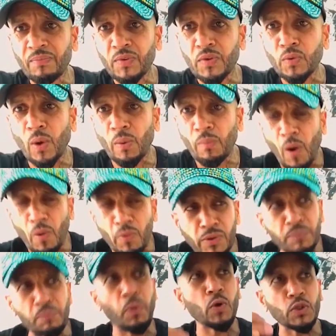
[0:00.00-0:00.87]
So I'm
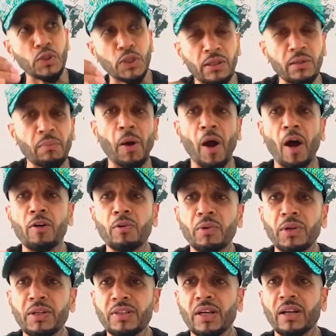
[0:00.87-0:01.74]
always pushing
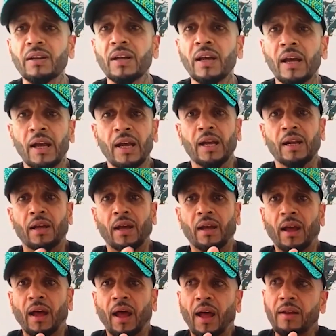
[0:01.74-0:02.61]
boundaries,
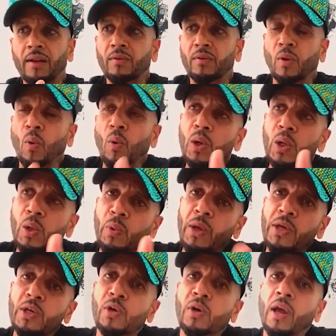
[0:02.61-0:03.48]
and the only
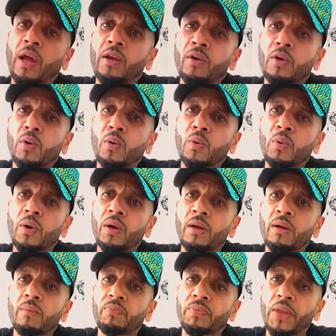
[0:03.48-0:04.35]
way you can do it
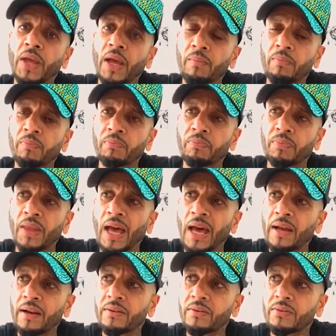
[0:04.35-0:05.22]

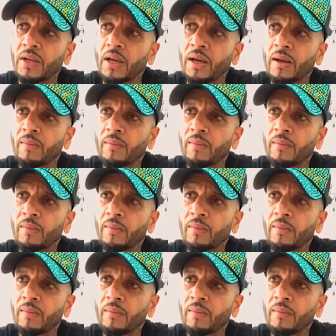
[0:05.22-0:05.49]
that is,